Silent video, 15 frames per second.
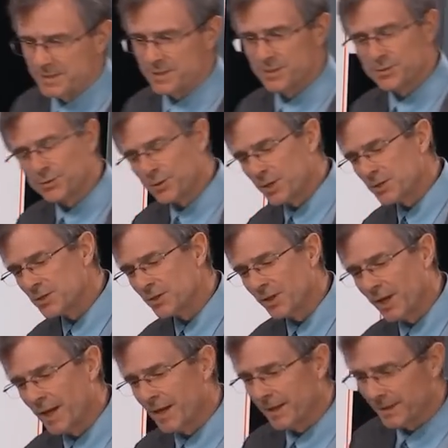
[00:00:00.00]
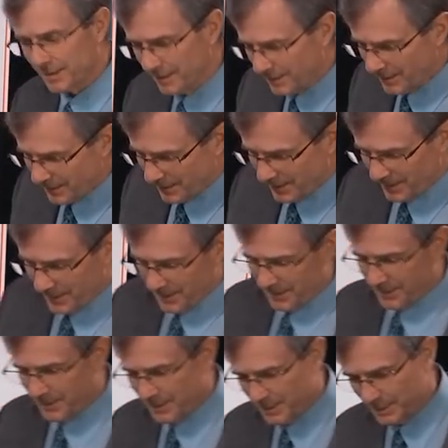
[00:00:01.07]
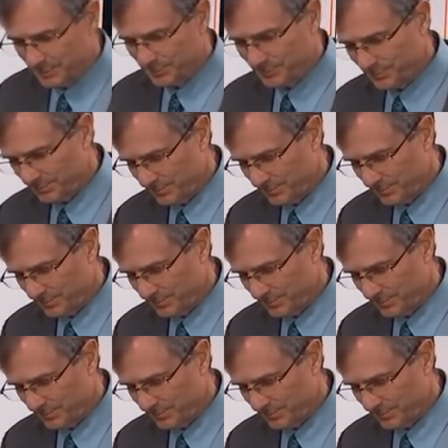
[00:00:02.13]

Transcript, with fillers: It's just like a um,